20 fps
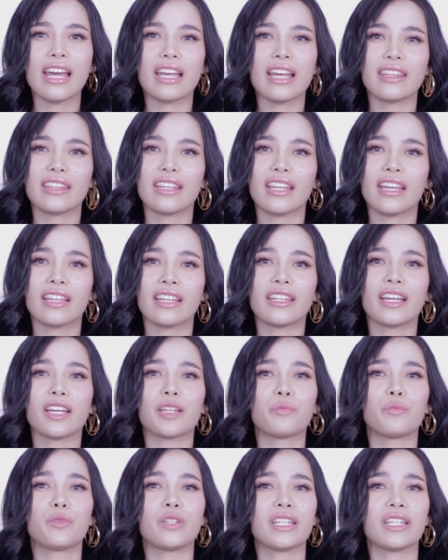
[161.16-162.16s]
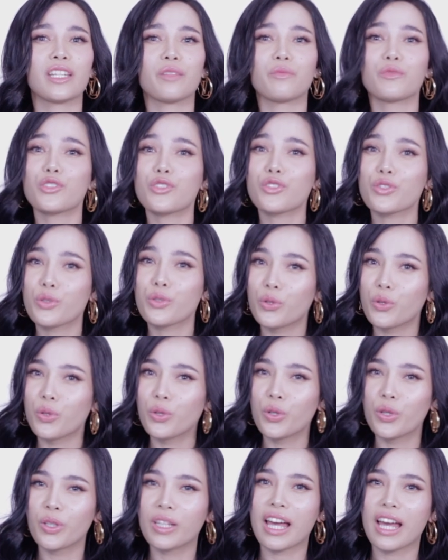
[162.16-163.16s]
And then, I bring him to
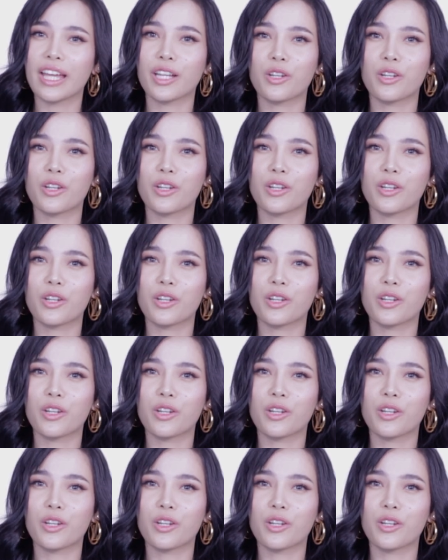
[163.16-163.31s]
school.